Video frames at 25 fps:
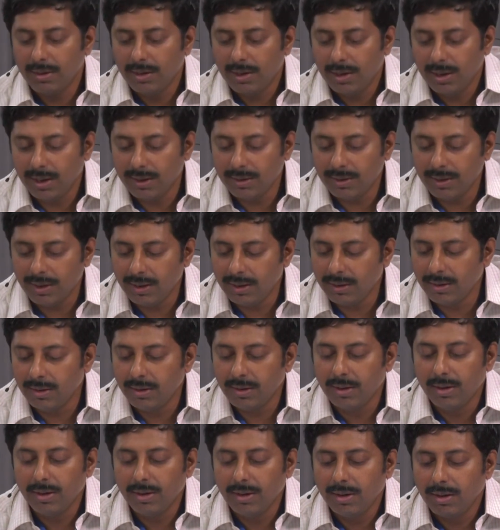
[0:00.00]
and then
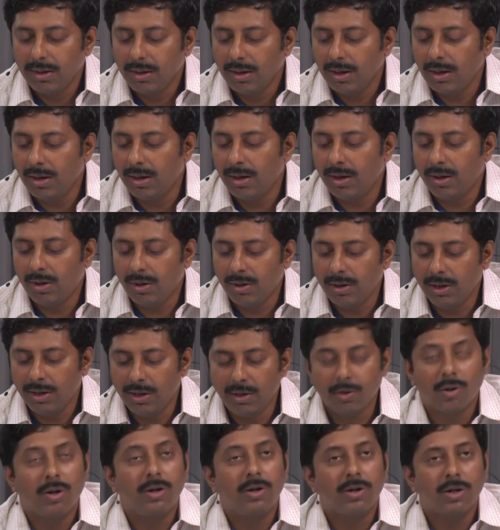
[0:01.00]
I
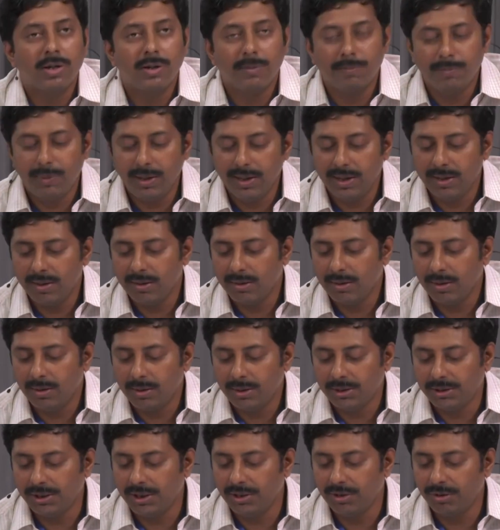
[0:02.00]
draw it on a plain
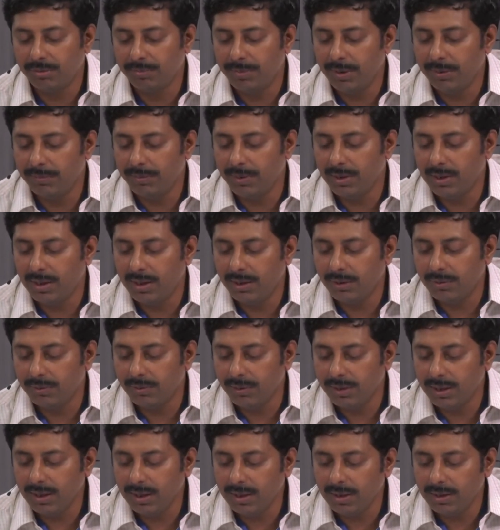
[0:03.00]
sheet of paper like over
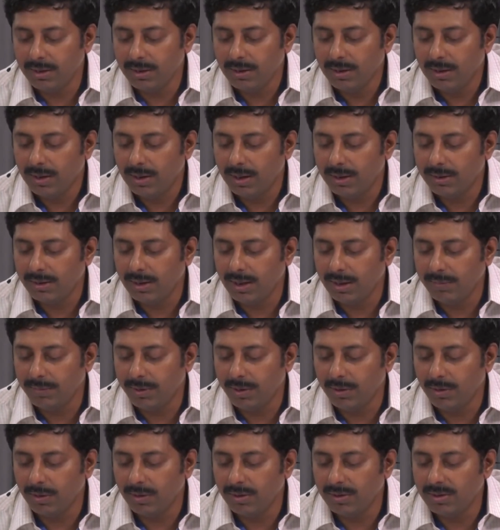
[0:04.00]
here, and then let me
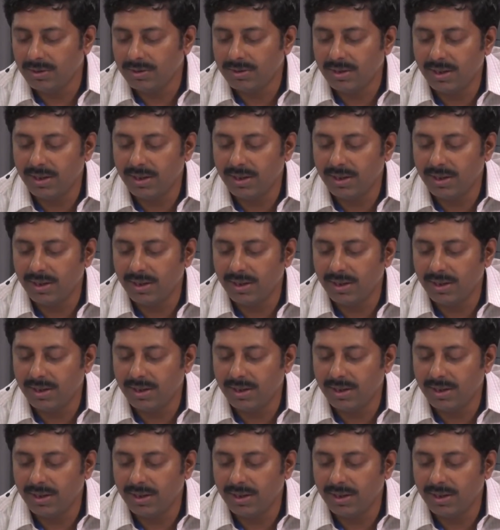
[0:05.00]
call this the